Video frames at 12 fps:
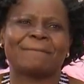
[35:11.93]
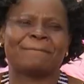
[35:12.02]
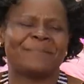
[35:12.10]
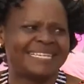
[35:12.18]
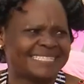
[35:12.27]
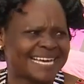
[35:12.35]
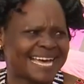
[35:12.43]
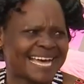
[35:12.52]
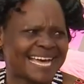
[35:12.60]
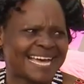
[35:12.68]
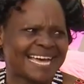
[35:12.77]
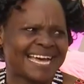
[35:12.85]
bitter
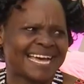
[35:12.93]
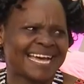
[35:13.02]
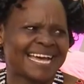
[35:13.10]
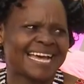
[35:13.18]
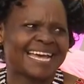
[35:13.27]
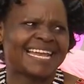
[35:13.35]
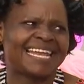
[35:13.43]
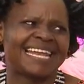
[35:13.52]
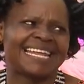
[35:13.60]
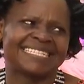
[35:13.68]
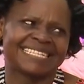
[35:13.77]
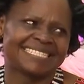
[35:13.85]

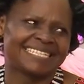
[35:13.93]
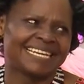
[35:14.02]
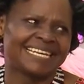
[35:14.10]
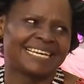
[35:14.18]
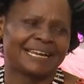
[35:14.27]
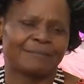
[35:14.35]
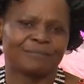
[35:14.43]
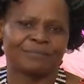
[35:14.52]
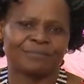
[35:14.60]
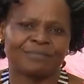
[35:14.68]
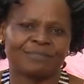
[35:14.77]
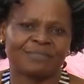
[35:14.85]
letter, telegram.
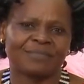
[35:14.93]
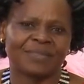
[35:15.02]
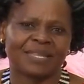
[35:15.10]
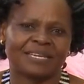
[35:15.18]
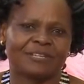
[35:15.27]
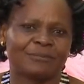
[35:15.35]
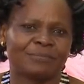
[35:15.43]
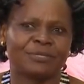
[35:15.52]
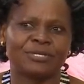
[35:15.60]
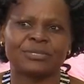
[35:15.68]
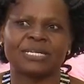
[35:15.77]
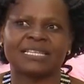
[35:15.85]

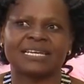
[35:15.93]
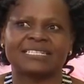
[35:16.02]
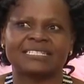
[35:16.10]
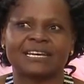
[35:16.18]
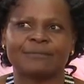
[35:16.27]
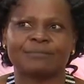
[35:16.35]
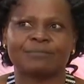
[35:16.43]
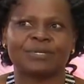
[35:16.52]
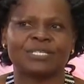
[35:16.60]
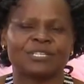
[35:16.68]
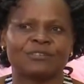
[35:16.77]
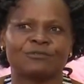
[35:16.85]
During that time,
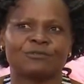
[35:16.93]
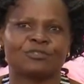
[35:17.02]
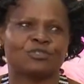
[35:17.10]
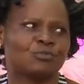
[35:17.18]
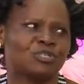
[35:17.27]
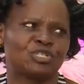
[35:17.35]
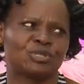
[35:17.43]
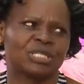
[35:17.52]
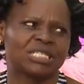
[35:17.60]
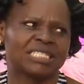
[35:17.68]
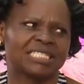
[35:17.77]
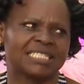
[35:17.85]
message was to be
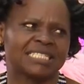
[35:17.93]
short.